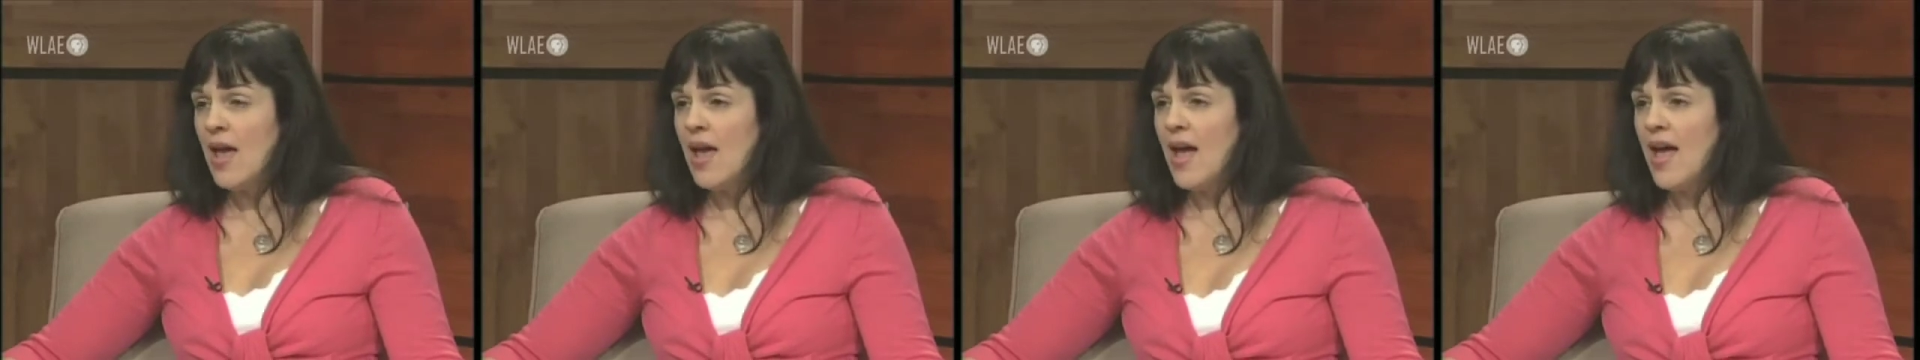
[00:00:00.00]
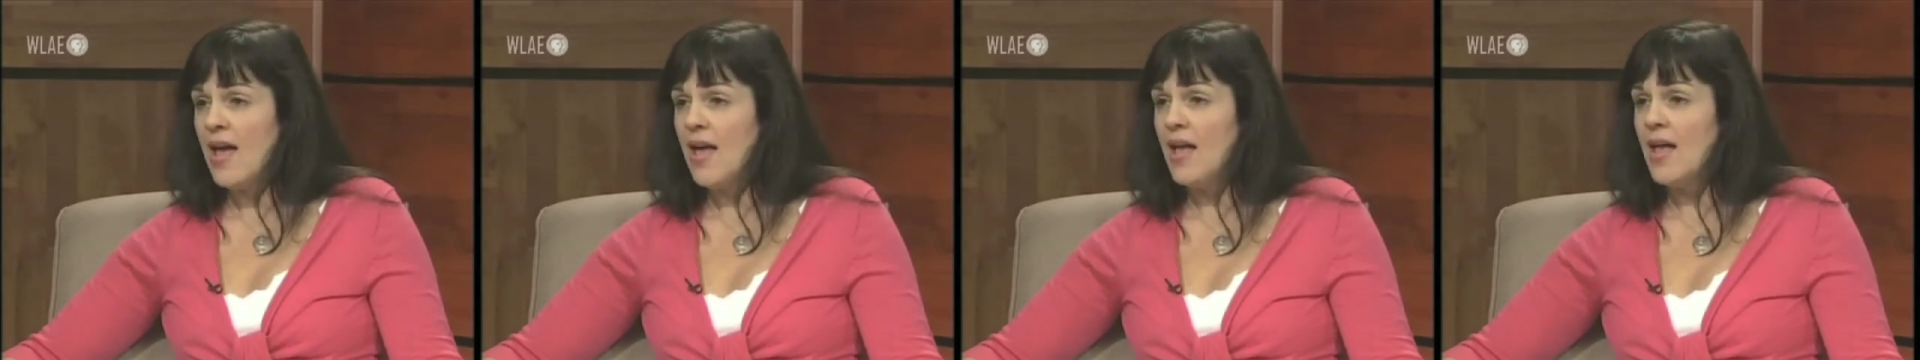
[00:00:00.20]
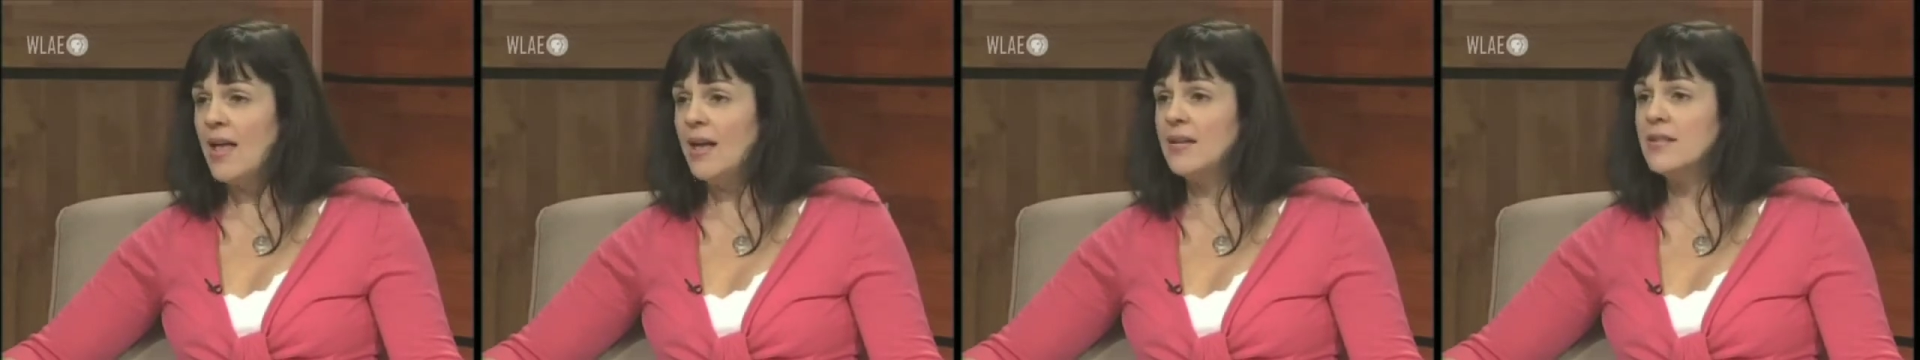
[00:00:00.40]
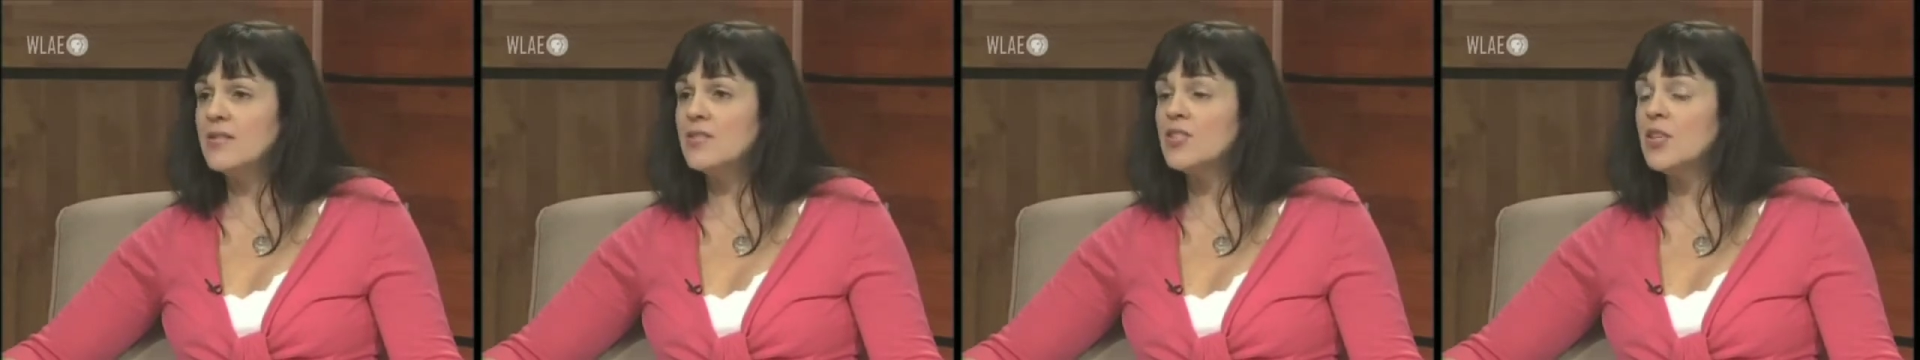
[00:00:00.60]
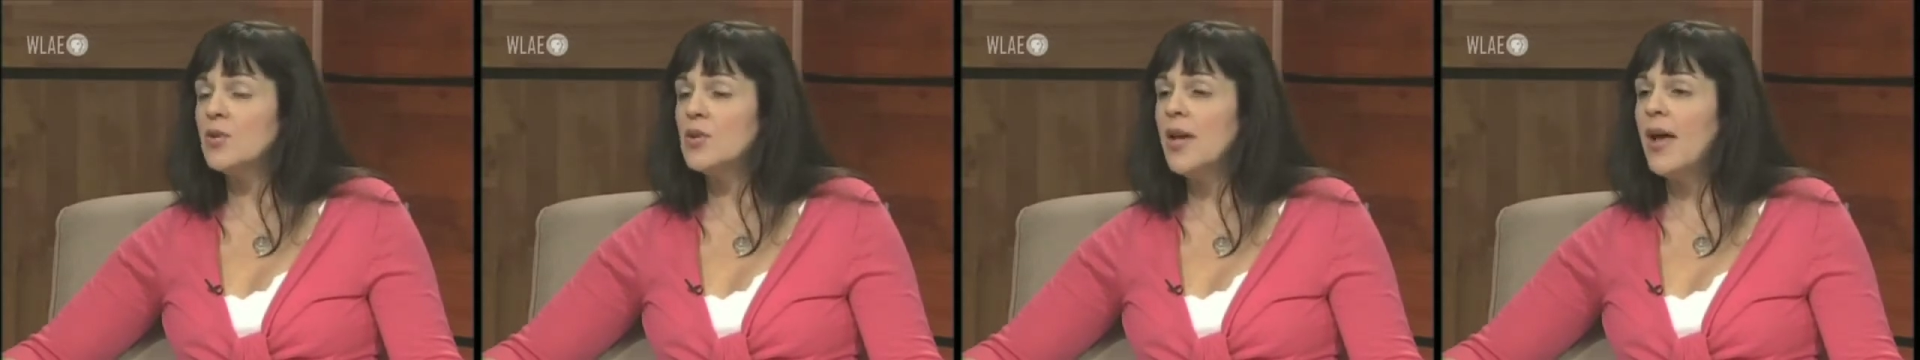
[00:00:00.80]

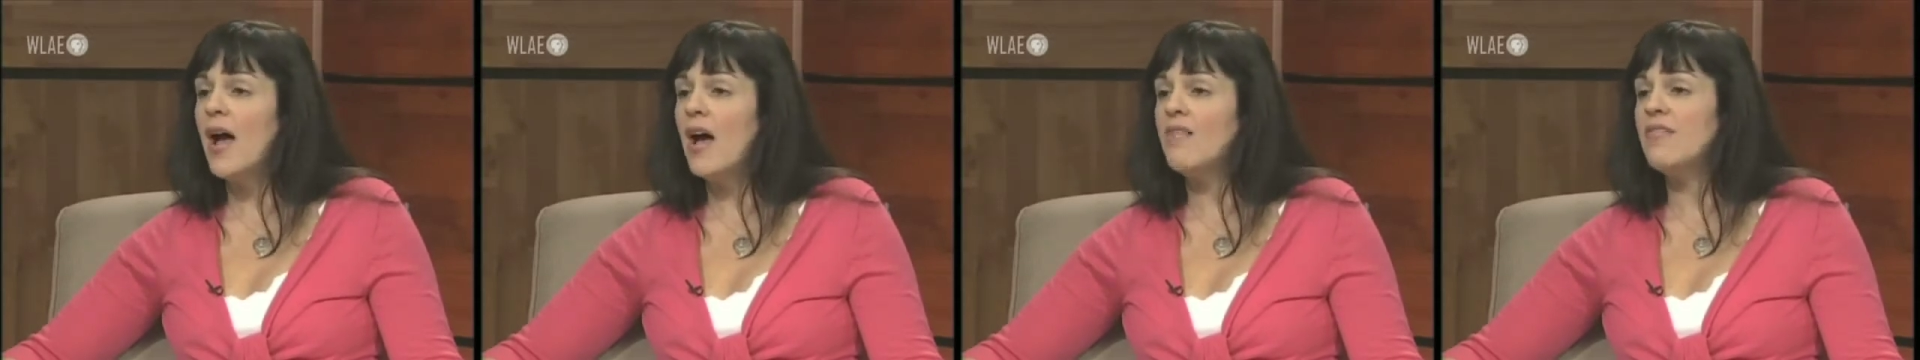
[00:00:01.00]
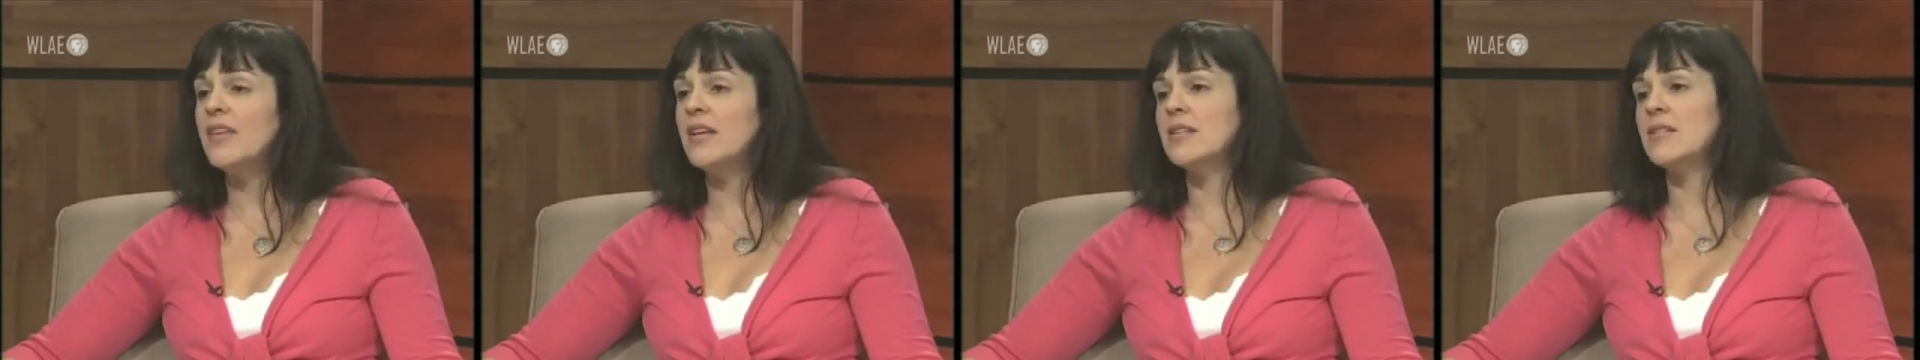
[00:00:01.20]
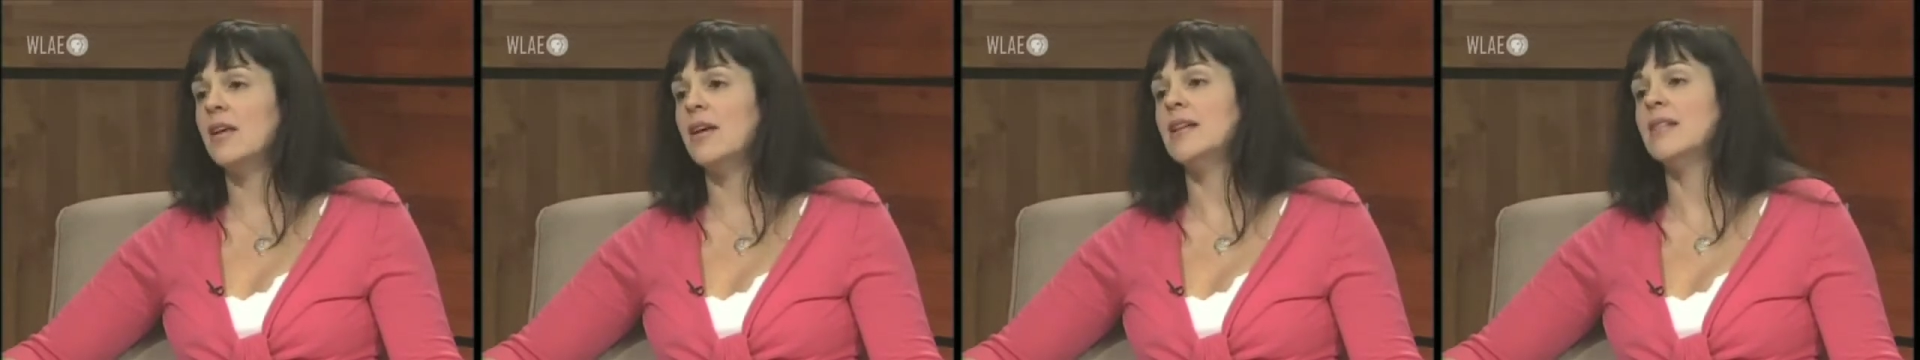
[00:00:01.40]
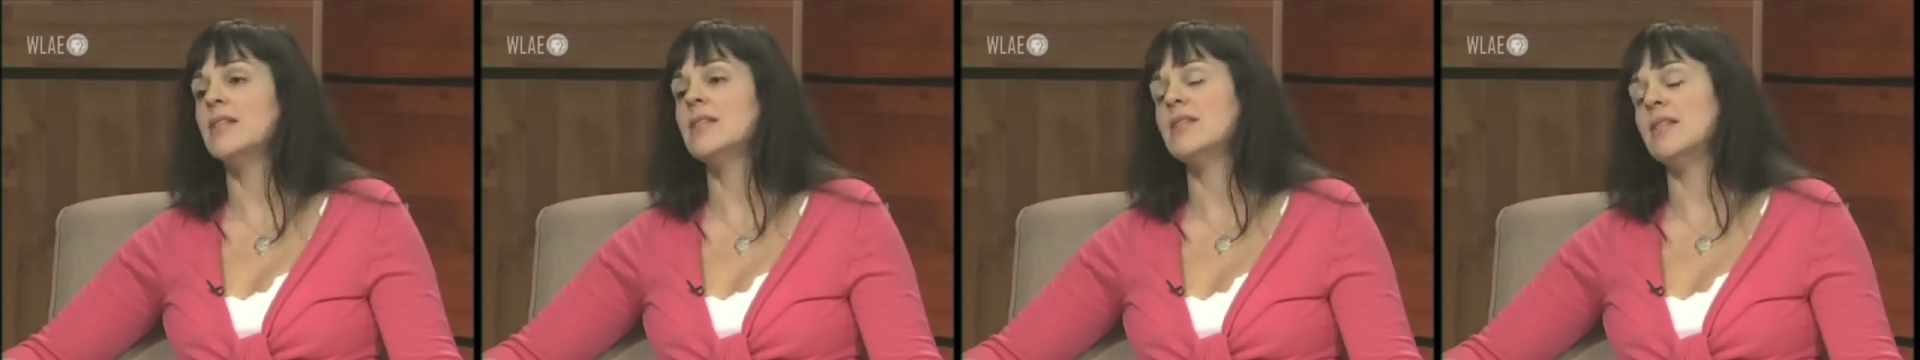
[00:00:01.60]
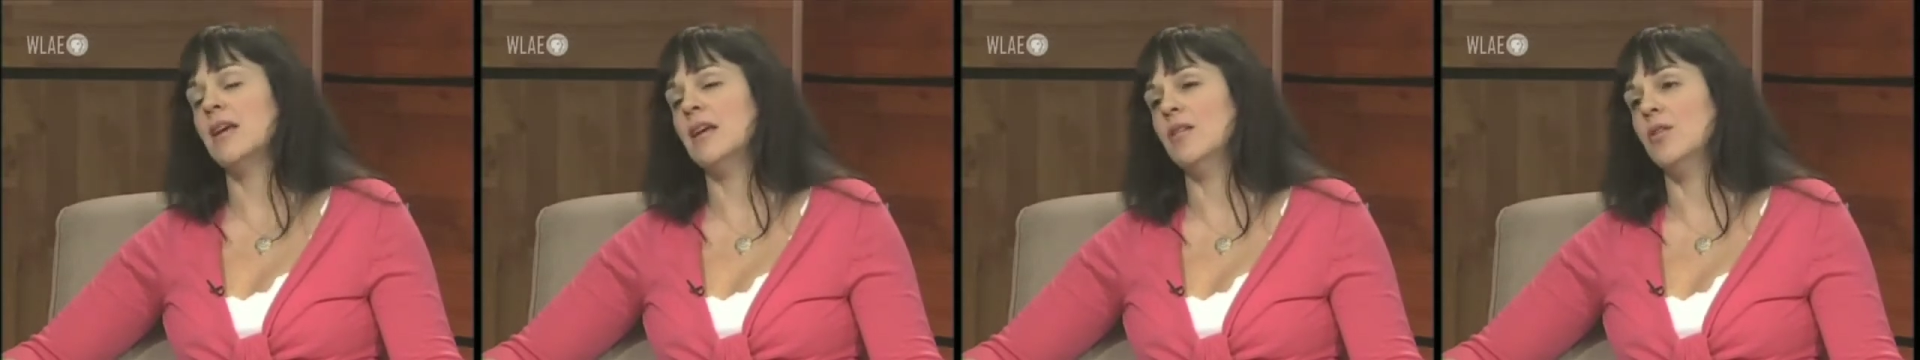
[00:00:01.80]
And so you have things like
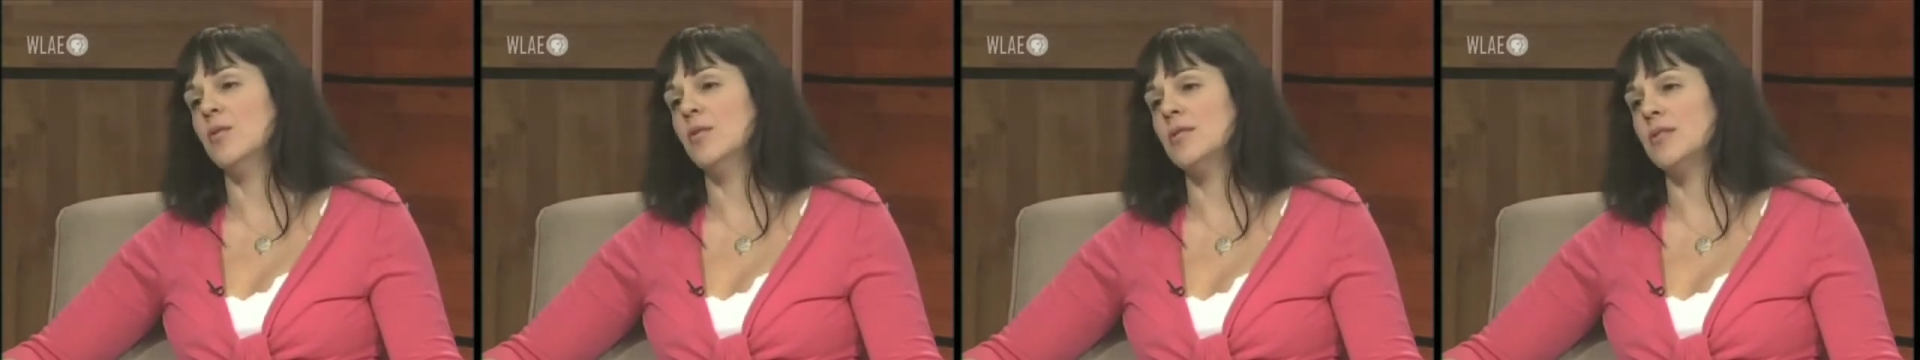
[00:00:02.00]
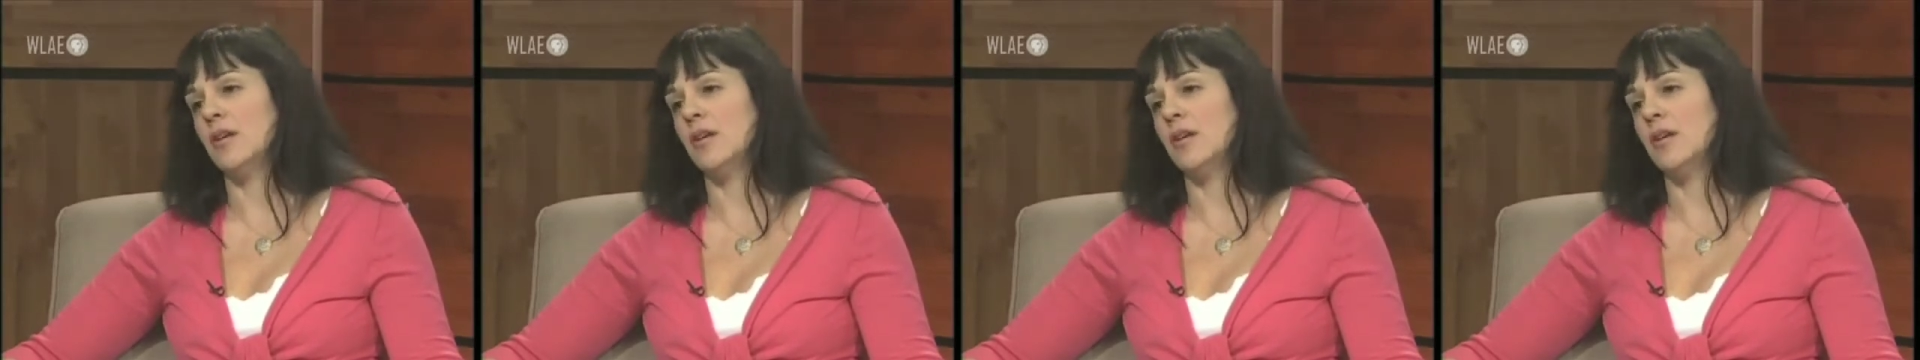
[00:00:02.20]
the St. Louis